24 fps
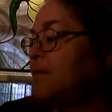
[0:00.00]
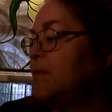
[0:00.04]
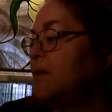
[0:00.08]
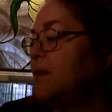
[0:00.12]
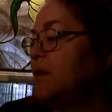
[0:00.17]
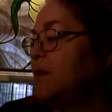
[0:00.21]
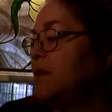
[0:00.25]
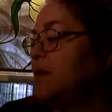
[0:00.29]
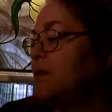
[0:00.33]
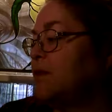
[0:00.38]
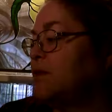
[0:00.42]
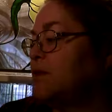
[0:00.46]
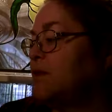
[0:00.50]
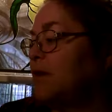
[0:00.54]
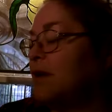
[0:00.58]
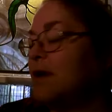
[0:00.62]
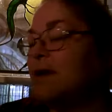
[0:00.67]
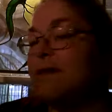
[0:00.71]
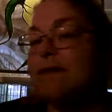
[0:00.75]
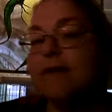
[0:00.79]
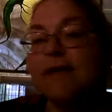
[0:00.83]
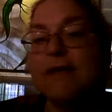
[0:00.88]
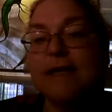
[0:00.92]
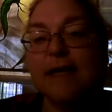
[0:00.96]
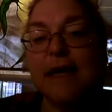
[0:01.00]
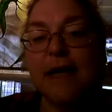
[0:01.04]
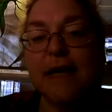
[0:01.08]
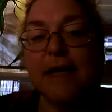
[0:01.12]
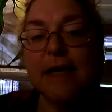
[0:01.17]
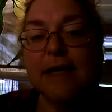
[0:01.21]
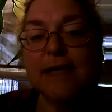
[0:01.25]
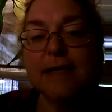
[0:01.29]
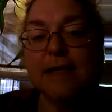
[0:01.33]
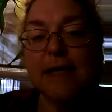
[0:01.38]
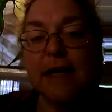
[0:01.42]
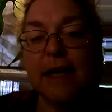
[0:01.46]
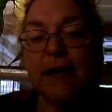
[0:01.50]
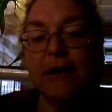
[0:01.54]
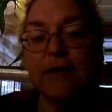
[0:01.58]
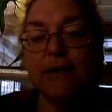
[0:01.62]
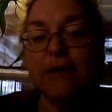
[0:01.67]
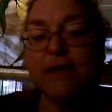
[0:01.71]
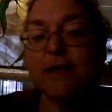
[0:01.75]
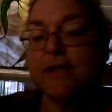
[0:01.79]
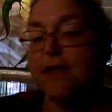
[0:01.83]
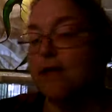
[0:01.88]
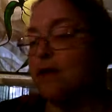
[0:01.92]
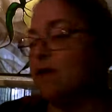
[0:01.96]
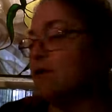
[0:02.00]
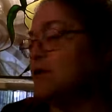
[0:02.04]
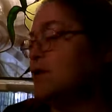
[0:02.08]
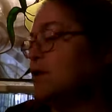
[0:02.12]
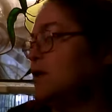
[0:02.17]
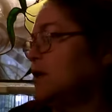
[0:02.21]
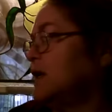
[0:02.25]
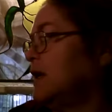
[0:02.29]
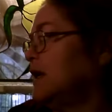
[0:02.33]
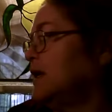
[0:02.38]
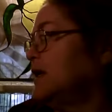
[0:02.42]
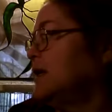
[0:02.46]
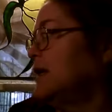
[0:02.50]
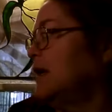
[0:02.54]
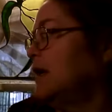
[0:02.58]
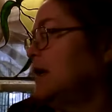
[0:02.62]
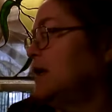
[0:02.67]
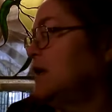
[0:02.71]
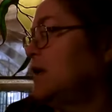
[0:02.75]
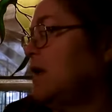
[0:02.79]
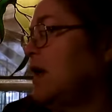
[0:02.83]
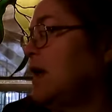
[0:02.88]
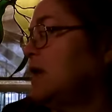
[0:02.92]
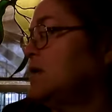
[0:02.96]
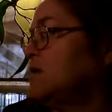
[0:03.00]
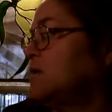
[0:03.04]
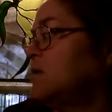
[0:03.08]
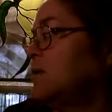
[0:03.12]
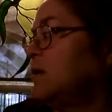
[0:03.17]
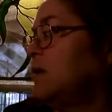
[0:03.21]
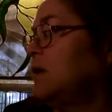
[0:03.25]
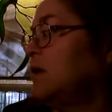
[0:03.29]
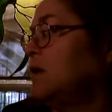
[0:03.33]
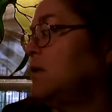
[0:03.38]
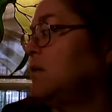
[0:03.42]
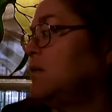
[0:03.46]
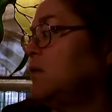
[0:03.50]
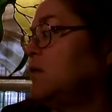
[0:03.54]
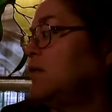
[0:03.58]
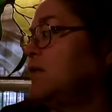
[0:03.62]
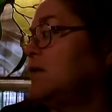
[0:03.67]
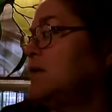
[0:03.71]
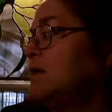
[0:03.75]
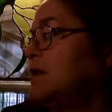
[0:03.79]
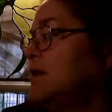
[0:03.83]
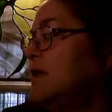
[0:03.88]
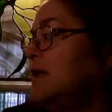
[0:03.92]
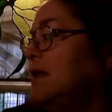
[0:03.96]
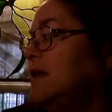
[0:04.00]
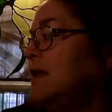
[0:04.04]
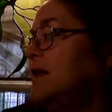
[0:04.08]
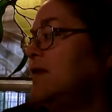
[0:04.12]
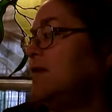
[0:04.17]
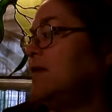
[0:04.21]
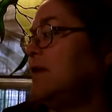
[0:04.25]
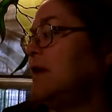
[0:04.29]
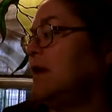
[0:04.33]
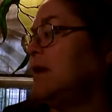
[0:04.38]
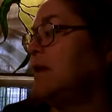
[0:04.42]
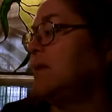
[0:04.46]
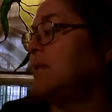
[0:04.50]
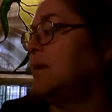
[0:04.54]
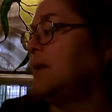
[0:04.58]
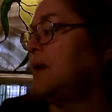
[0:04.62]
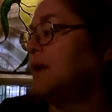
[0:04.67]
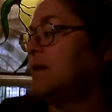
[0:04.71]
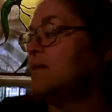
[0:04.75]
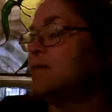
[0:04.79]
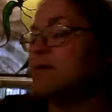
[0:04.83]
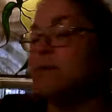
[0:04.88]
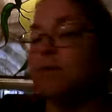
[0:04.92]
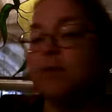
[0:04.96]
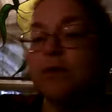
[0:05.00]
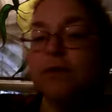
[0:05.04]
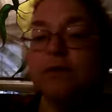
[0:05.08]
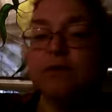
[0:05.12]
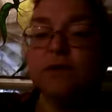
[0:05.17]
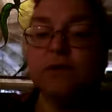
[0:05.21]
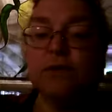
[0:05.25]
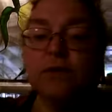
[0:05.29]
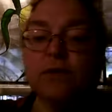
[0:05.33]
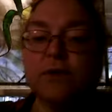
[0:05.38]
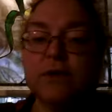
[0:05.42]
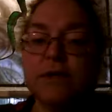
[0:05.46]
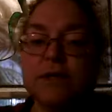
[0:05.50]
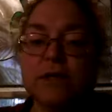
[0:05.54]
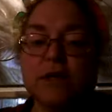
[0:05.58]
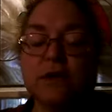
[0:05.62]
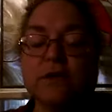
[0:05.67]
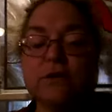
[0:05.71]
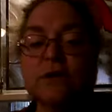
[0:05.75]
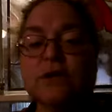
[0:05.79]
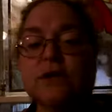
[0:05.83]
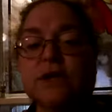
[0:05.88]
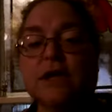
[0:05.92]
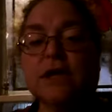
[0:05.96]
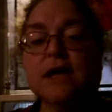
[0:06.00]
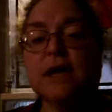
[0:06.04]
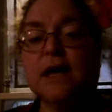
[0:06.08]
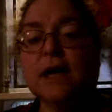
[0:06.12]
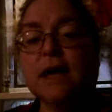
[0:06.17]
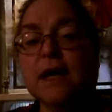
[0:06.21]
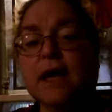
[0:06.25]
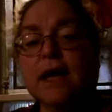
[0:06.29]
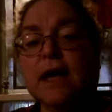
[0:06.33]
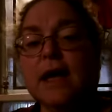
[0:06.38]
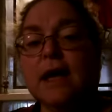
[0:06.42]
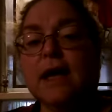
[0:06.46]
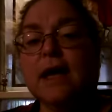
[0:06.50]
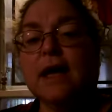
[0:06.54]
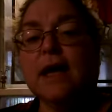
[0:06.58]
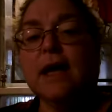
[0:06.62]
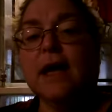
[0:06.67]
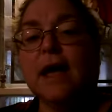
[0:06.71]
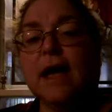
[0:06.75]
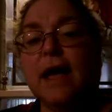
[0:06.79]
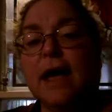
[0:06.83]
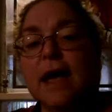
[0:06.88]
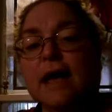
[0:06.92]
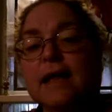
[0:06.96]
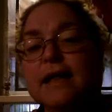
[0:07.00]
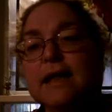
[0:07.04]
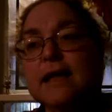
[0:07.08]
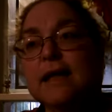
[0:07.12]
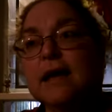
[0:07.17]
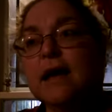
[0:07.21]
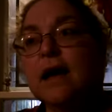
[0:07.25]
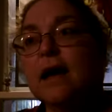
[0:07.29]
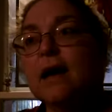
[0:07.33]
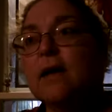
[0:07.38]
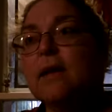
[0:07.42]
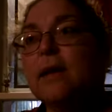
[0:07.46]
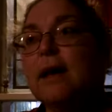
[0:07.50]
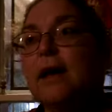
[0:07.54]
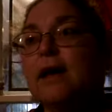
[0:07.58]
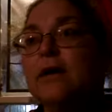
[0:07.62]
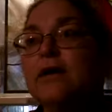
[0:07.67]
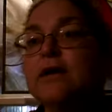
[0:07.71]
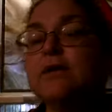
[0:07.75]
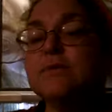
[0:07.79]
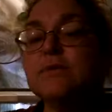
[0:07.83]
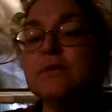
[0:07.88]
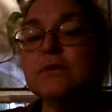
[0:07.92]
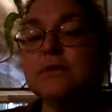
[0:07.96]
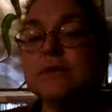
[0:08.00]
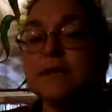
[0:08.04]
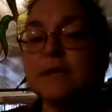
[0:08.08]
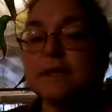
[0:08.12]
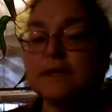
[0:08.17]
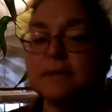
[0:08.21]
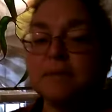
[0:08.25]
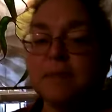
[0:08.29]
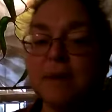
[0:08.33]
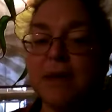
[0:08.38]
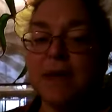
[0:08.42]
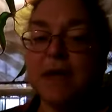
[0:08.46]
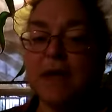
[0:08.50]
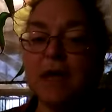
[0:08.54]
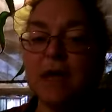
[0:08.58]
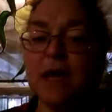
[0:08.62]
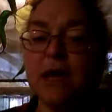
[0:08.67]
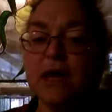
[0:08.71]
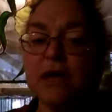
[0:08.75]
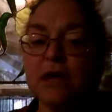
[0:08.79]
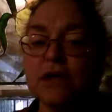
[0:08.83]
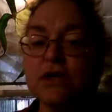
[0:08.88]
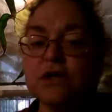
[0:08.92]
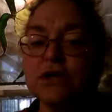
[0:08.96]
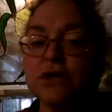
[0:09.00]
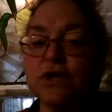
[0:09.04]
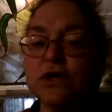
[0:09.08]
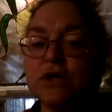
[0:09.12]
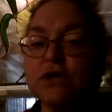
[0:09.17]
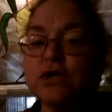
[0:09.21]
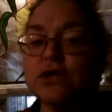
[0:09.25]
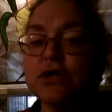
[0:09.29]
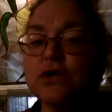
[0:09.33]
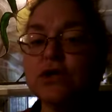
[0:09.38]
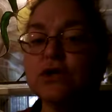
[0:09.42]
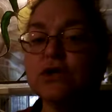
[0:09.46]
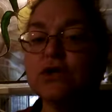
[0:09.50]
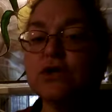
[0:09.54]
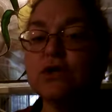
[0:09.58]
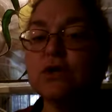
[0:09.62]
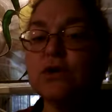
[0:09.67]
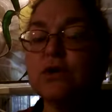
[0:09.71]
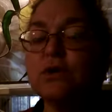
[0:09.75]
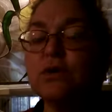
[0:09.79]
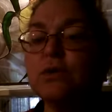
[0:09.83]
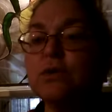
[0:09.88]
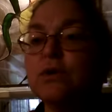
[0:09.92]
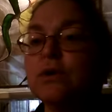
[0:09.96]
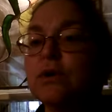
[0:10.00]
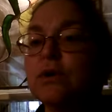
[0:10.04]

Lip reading: the start of the day is an Aries energy, and then as we move into the evening, it becomes more of a Taurus energy. And the Aries moon does make a conjunction to